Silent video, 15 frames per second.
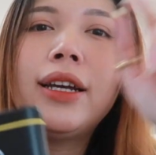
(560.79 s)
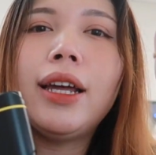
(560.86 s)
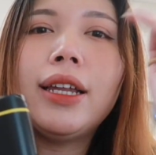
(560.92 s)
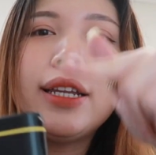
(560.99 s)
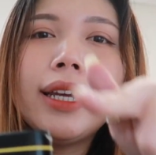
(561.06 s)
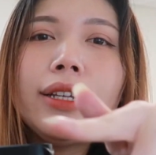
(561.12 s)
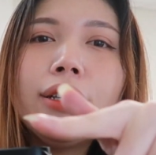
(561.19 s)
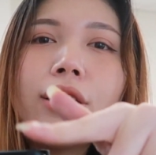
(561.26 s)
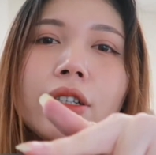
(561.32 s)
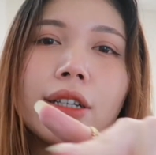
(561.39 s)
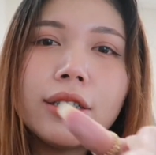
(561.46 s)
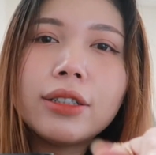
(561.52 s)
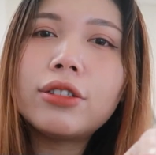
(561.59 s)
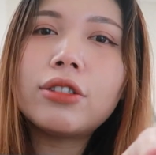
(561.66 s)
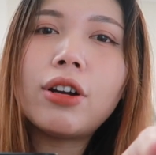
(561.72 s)
and then you
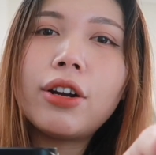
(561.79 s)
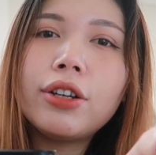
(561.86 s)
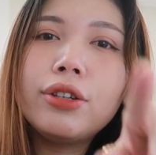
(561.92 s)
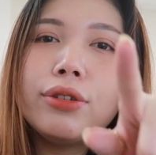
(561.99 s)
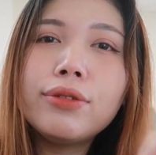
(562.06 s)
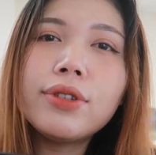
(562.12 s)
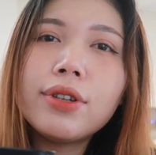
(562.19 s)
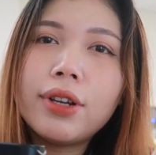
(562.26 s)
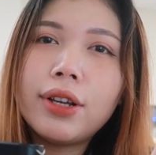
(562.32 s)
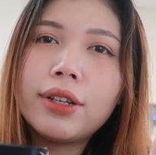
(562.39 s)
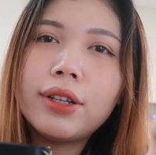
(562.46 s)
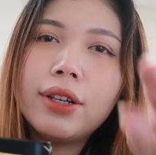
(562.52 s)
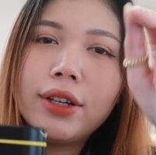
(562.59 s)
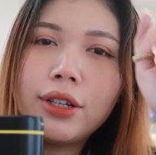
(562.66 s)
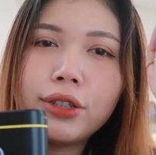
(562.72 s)
can start using it.